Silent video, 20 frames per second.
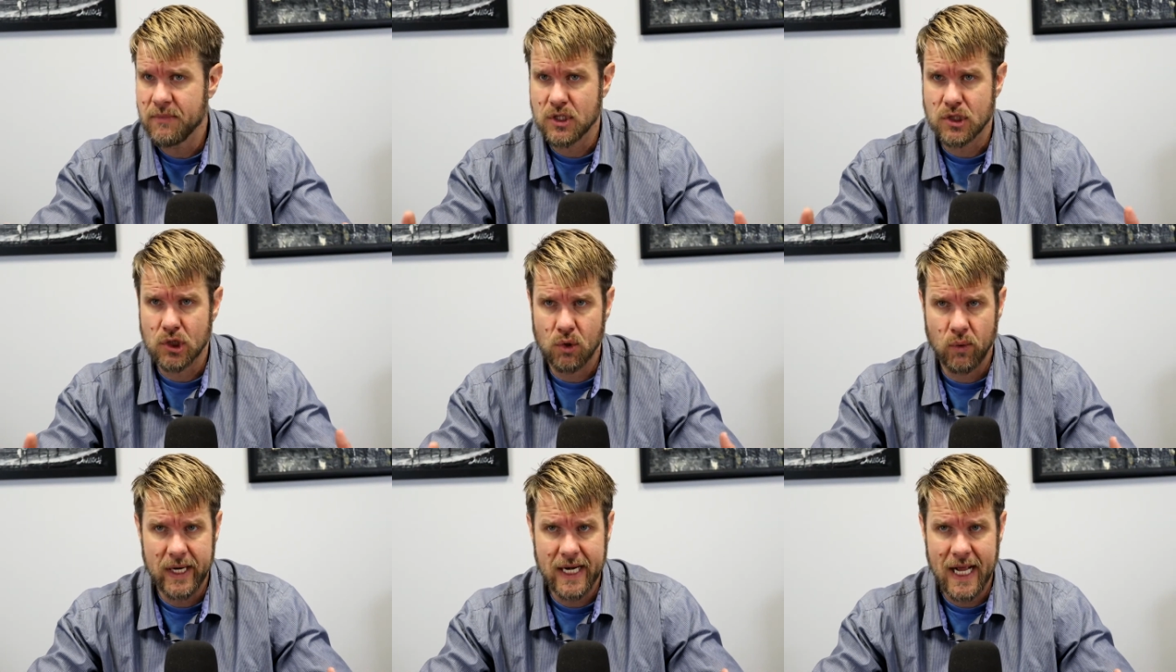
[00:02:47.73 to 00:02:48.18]

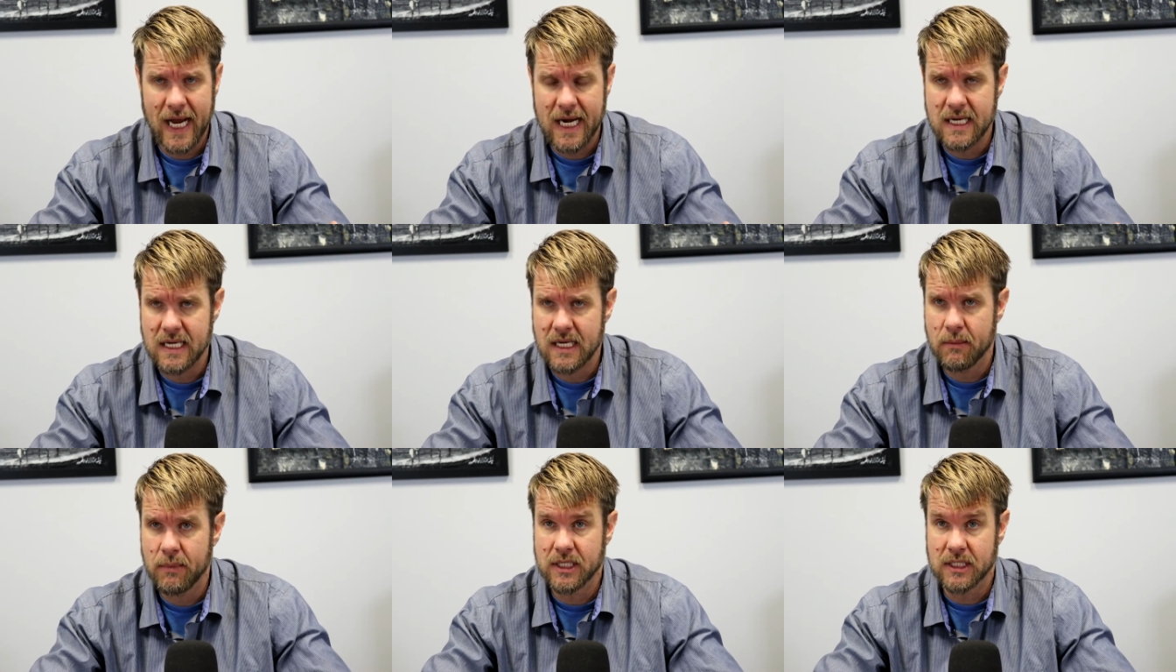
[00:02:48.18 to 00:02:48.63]
it's a great
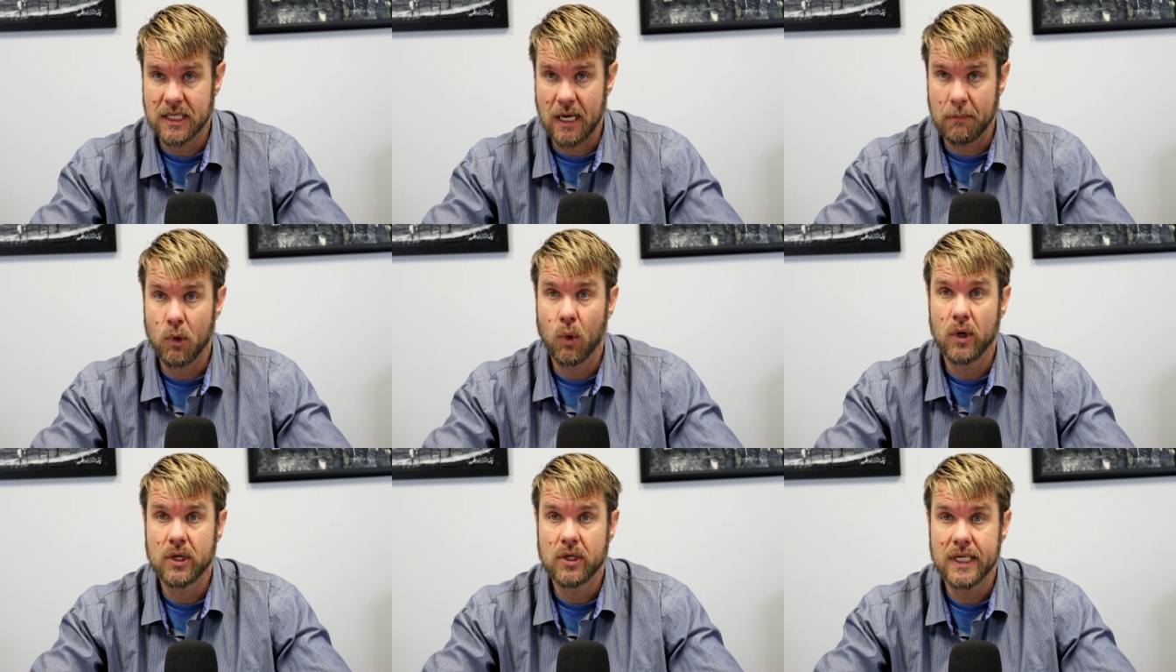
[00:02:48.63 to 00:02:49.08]
idea because I'm
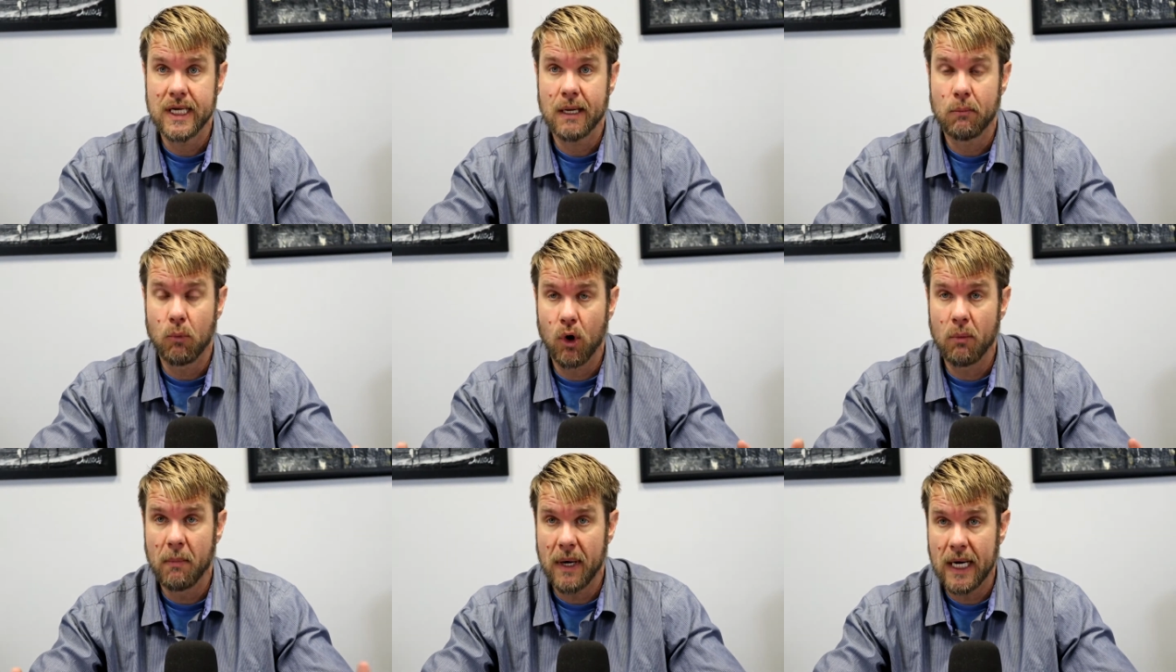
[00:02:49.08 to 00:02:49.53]
going to get
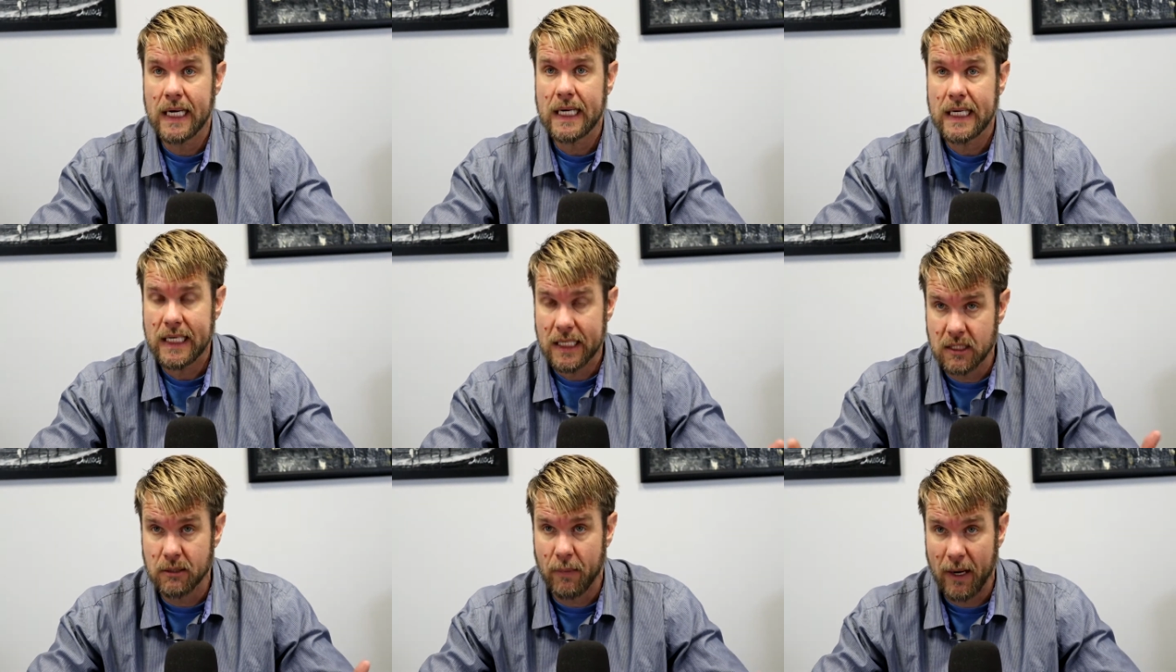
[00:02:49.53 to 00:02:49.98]
more
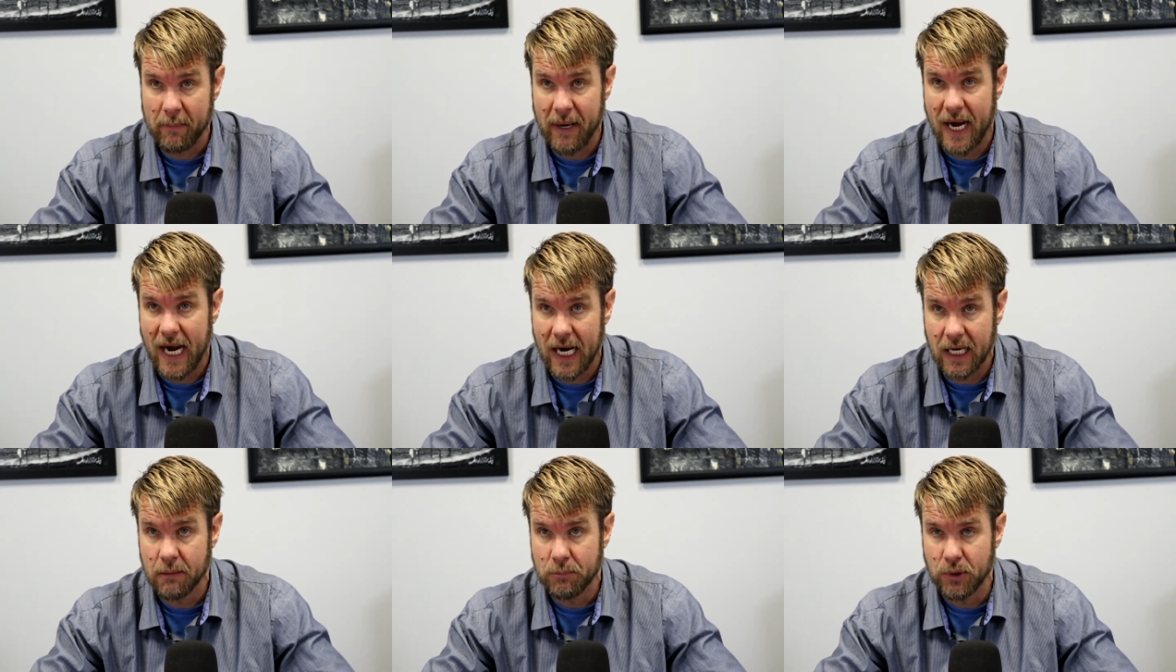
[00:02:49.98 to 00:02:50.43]
money into my
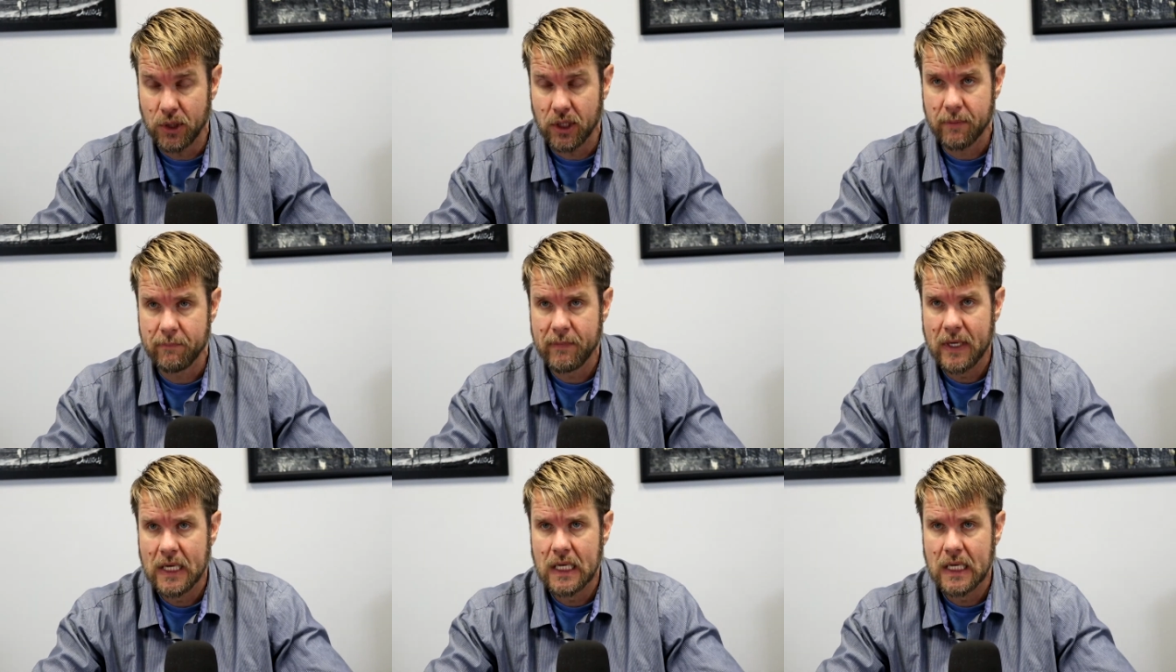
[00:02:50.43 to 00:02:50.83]
pocketbook.